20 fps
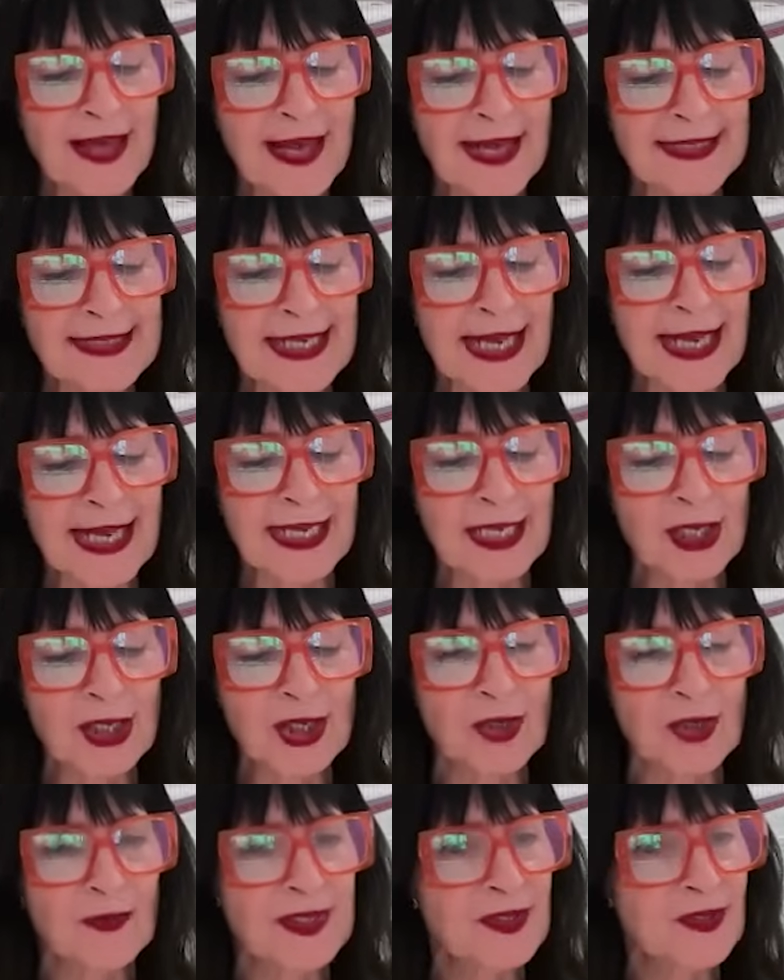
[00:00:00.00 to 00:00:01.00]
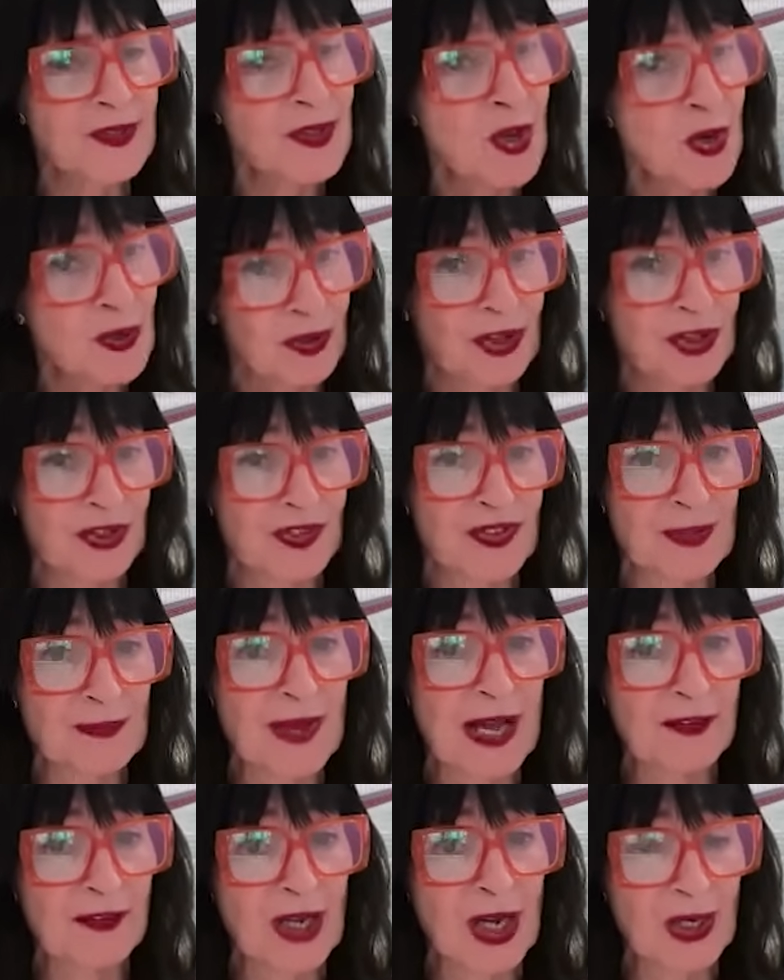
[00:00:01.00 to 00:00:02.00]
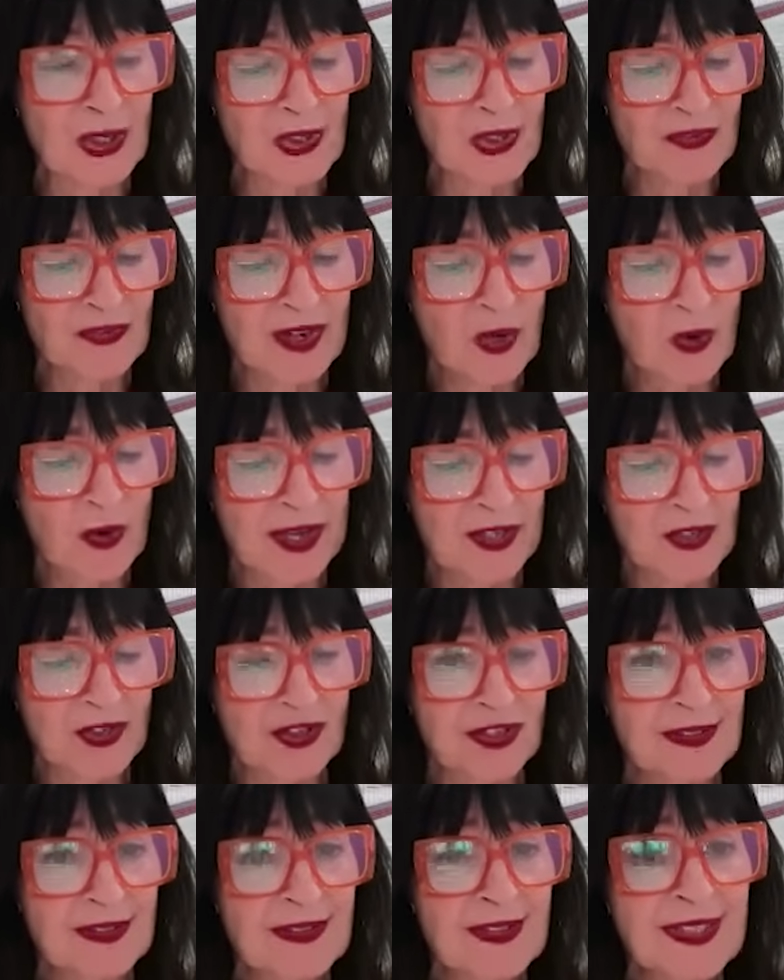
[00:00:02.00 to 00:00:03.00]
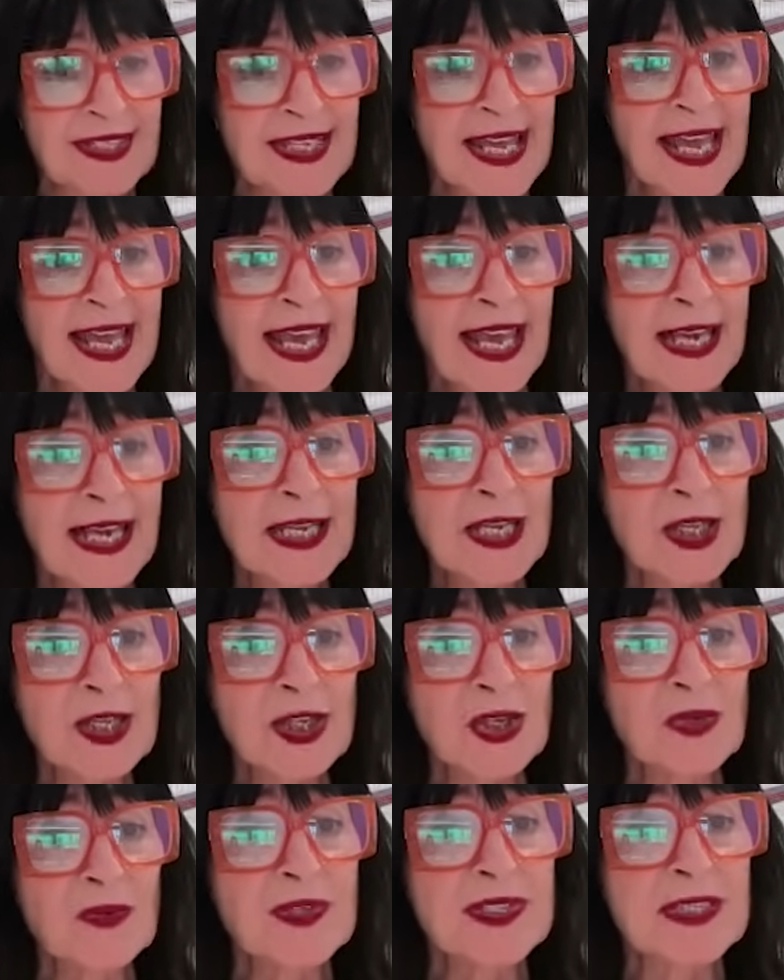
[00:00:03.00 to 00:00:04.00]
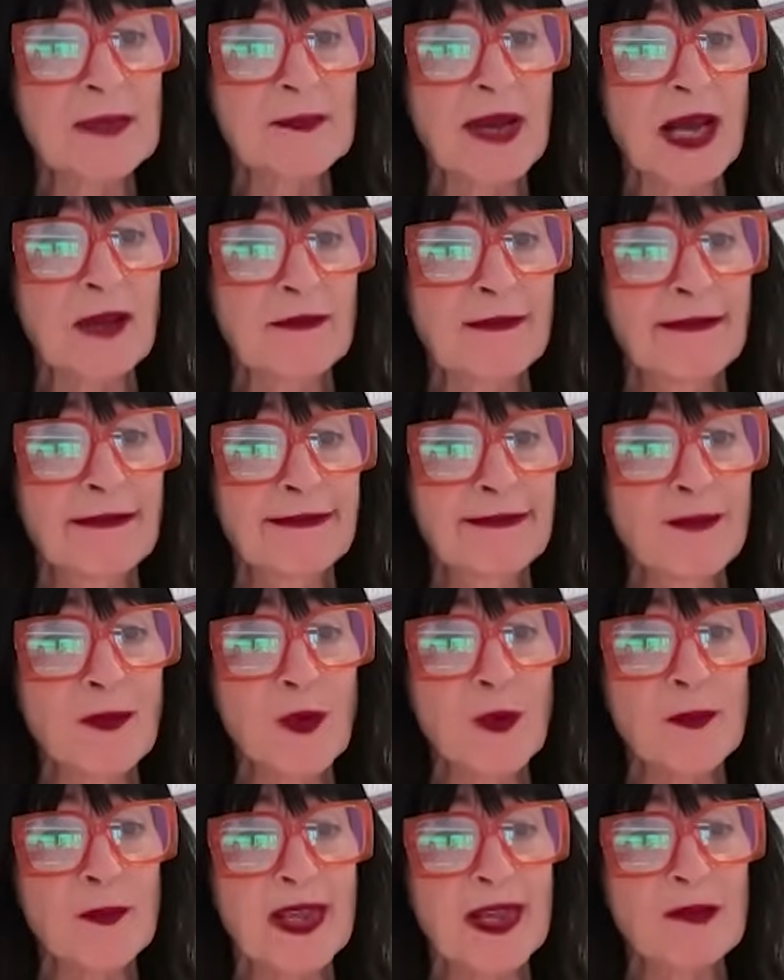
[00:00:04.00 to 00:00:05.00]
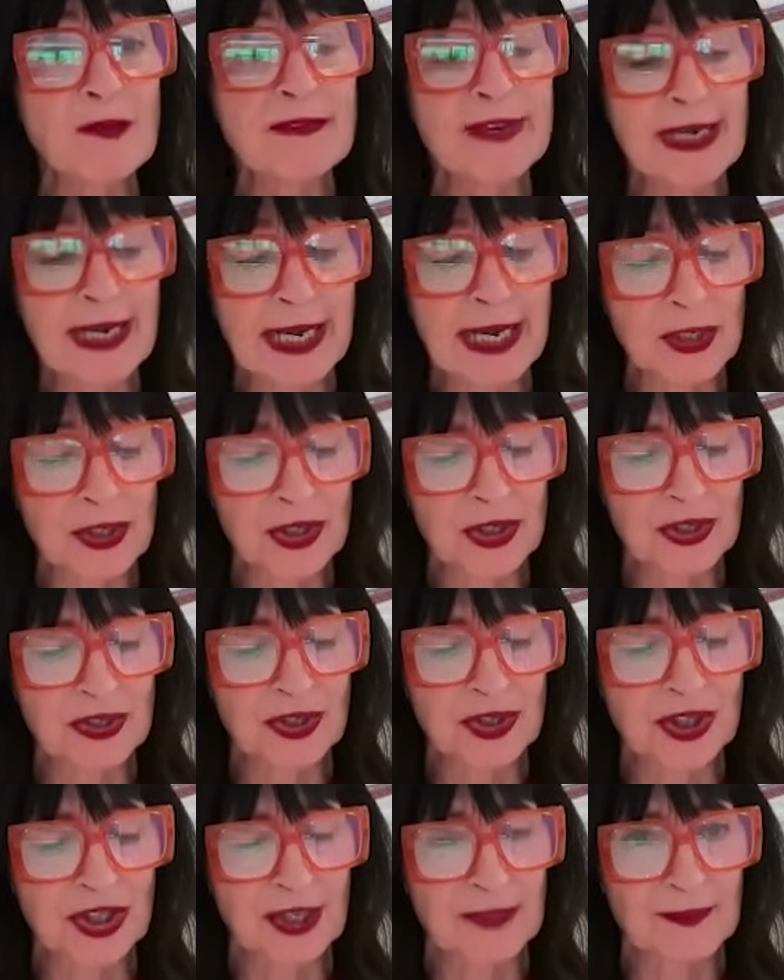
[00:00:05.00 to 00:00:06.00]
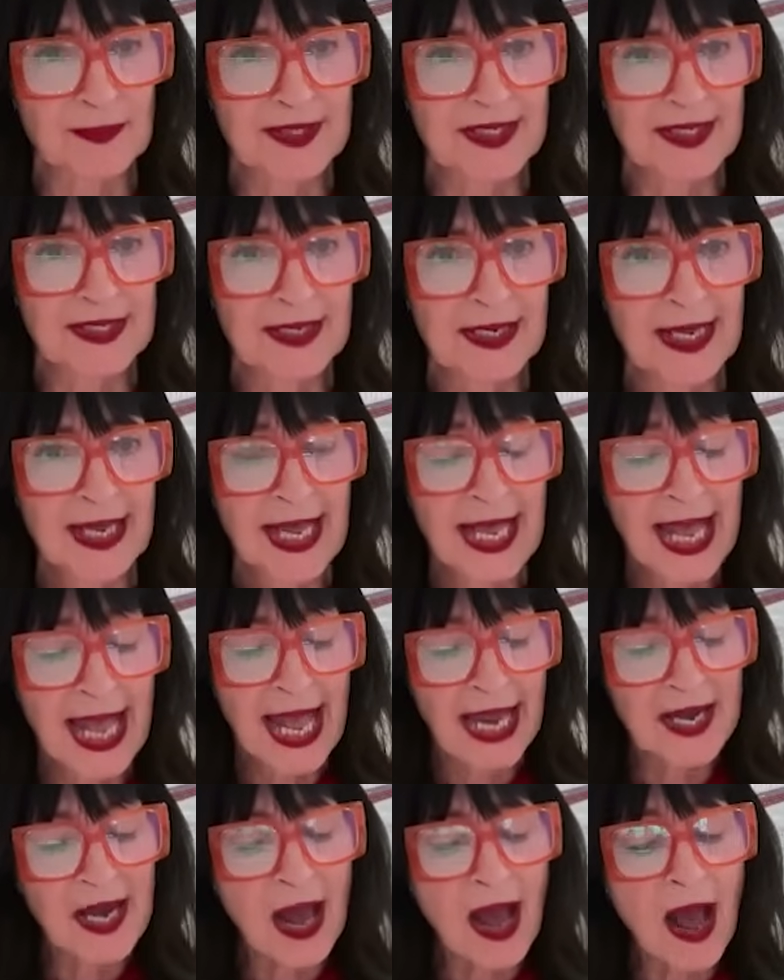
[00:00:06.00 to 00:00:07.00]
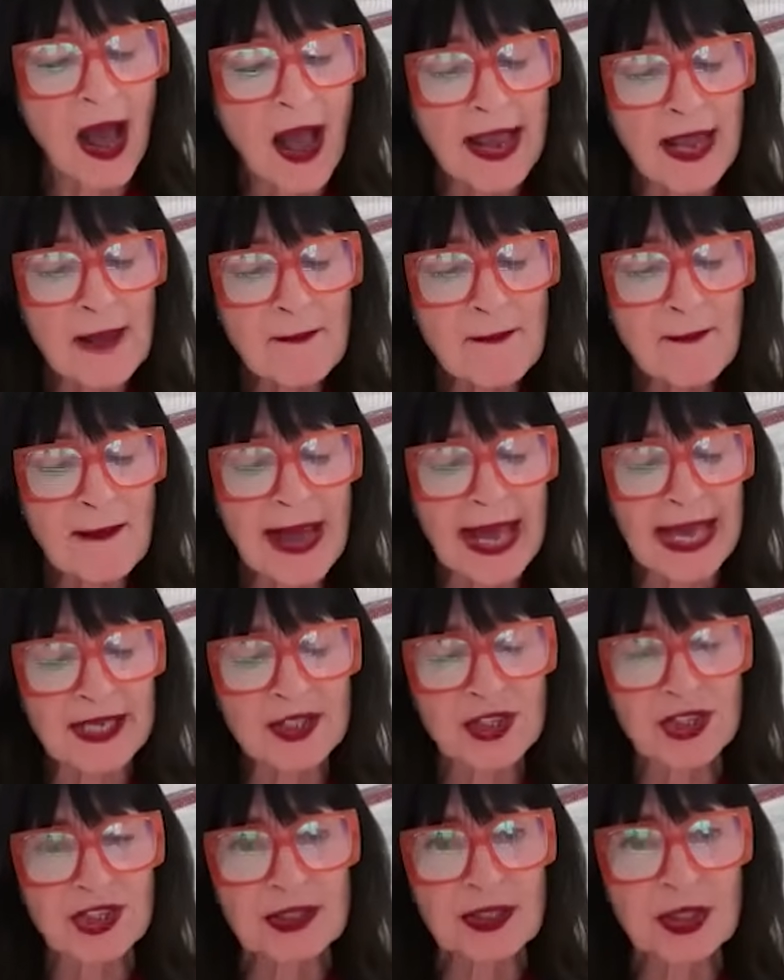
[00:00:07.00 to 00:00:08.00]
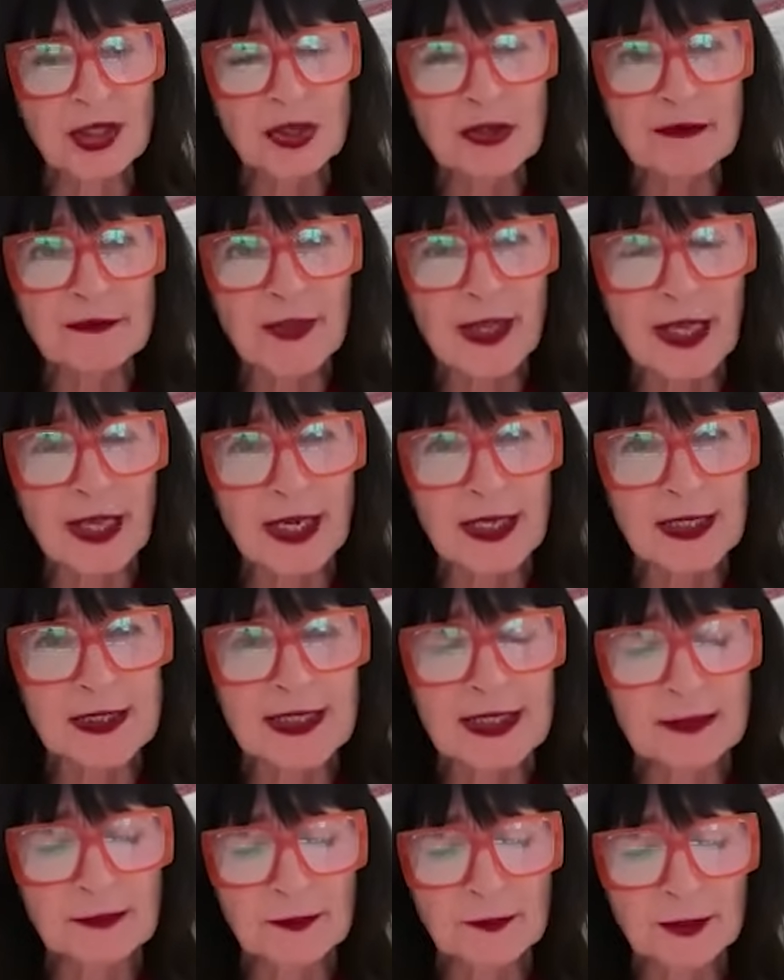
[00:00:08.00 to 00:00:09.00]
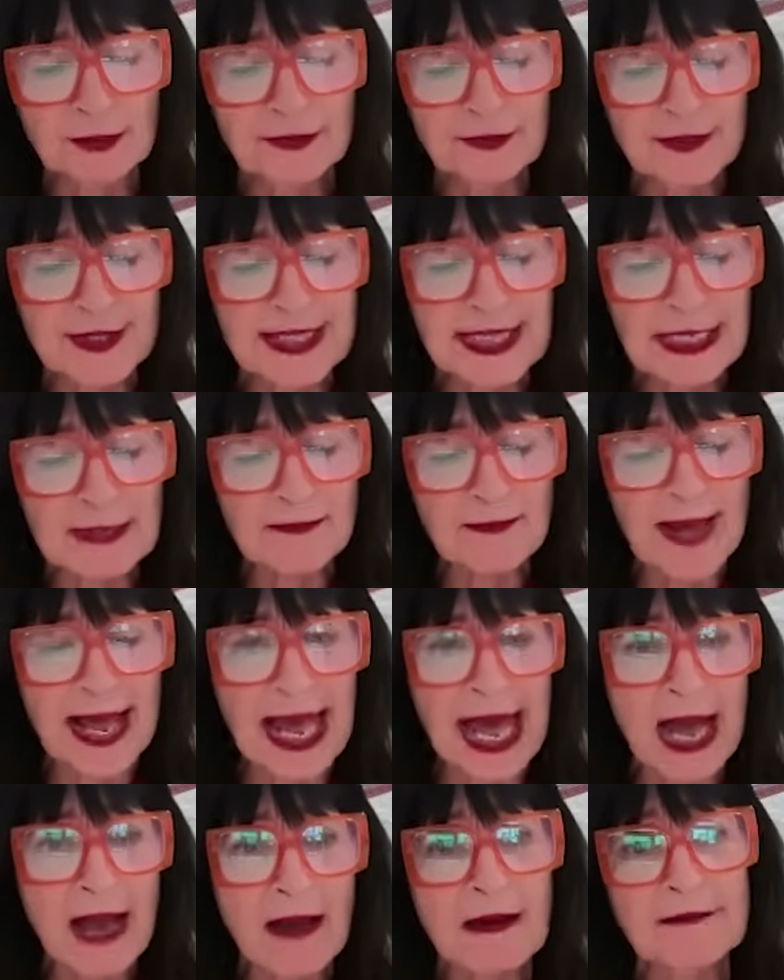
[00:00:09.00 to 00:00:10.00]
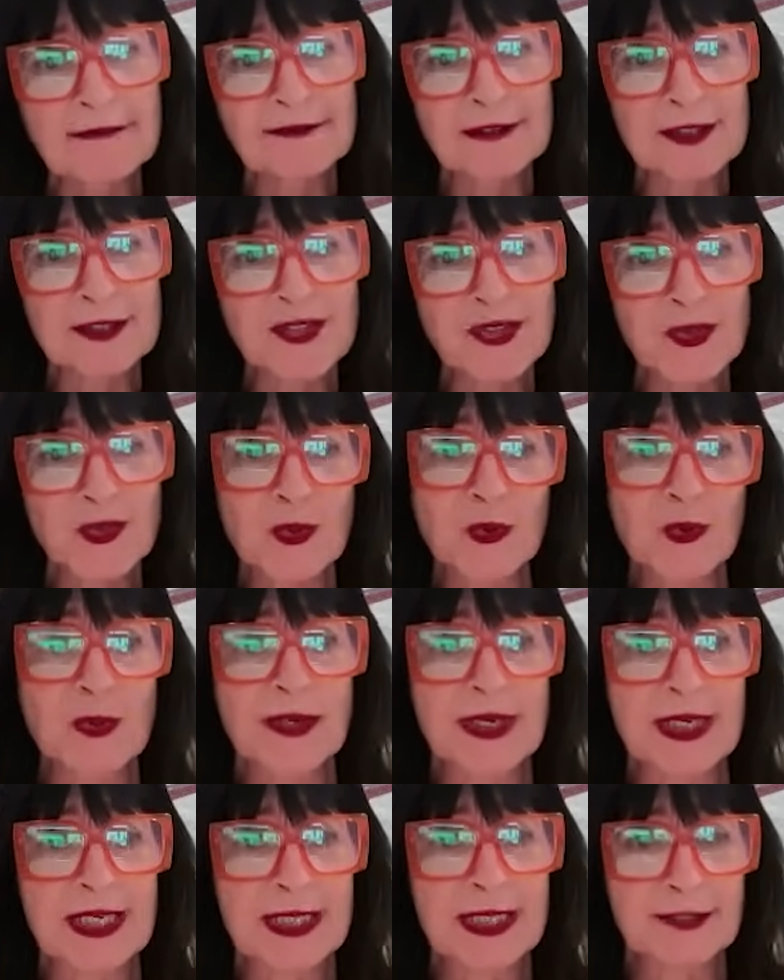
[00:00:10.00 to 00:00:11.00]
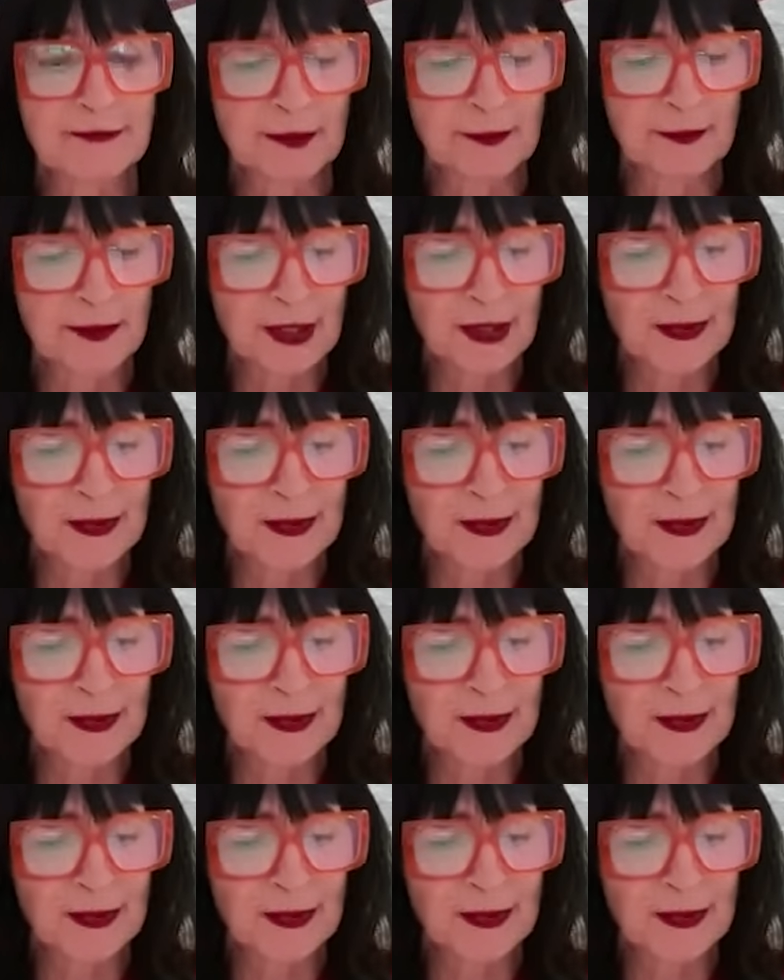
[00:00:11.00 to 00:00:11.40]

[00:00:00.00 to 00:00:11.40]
that ElliQ is not just about answering questions. ElliQ is about forming relationships. And I imagine you've heard some pretty powerful stories from